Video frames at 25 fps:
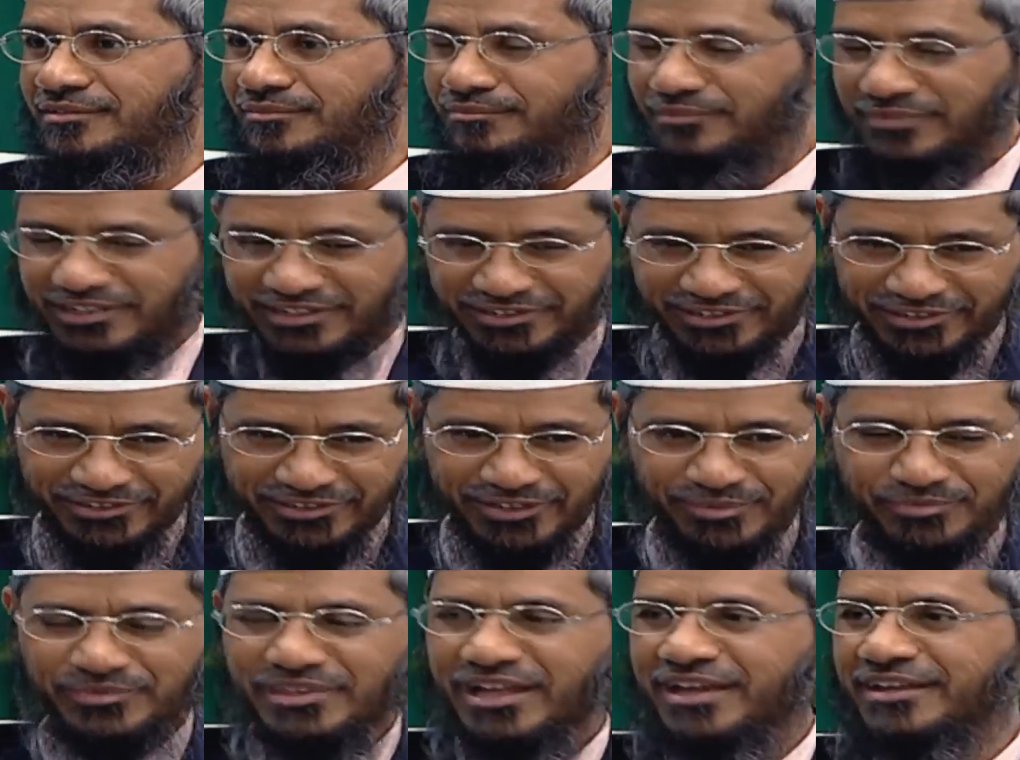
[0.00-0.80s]
But since
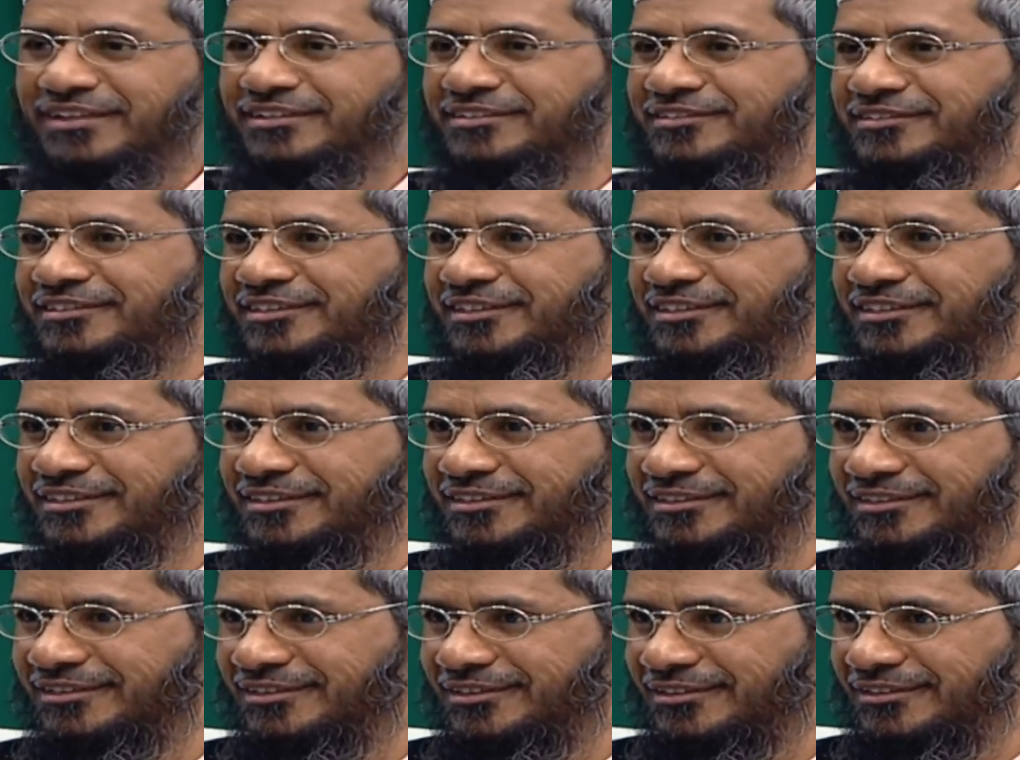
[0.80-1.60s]
Ramadan is
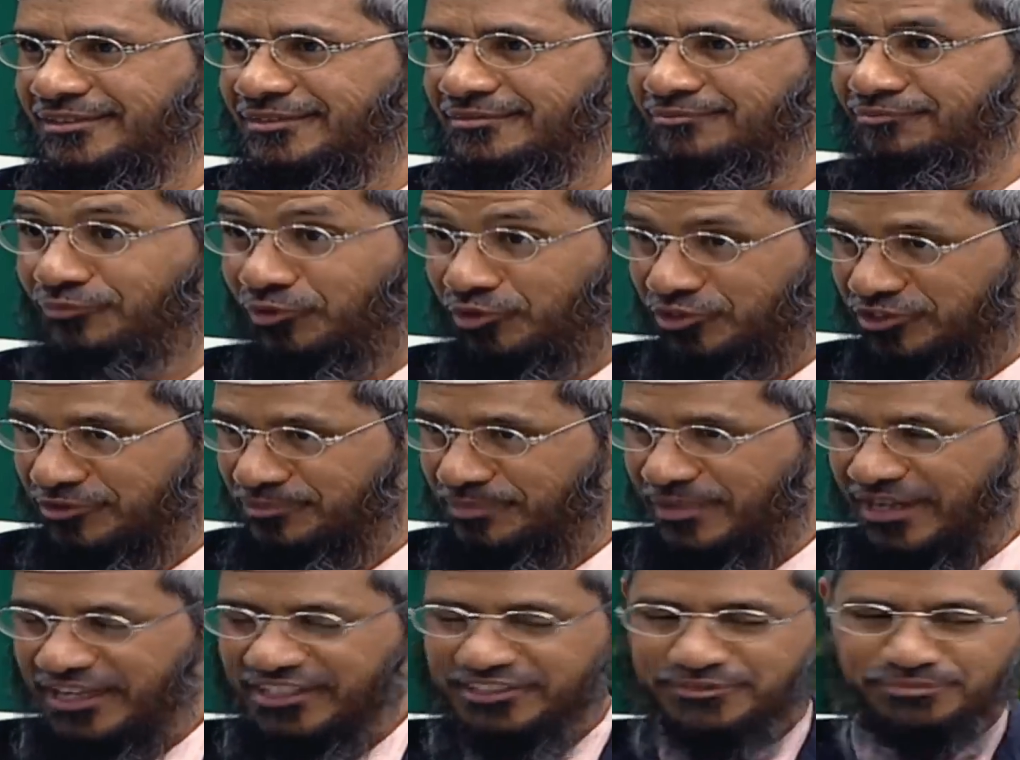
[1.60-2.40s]
the most
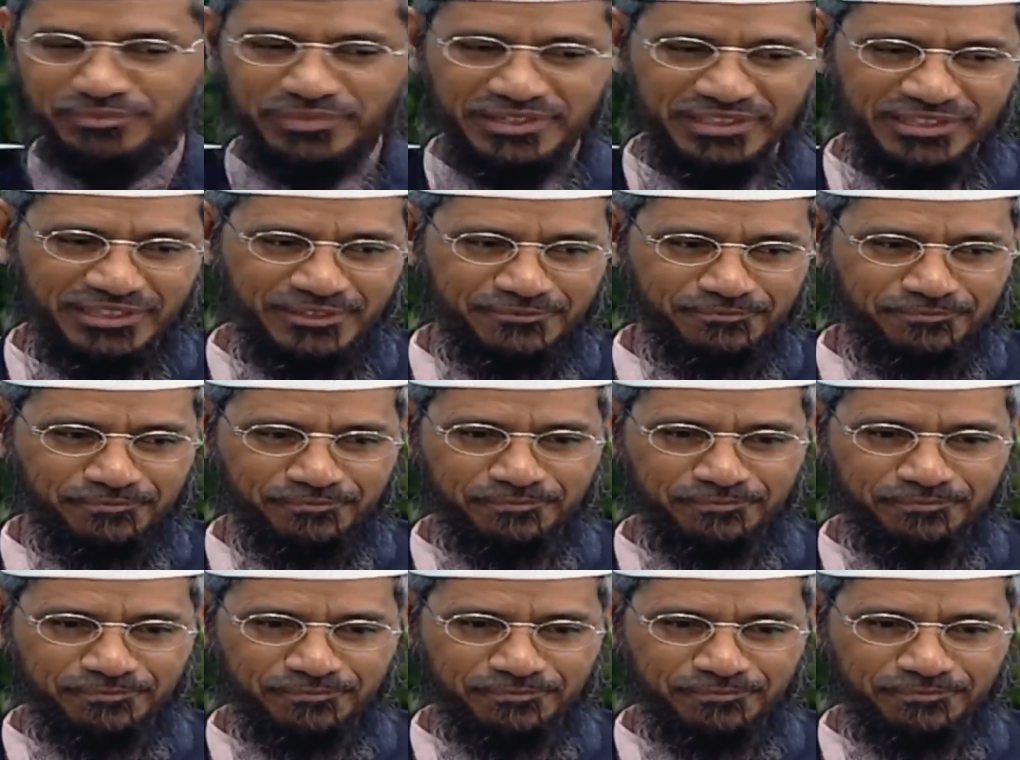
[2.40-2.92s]
pious month,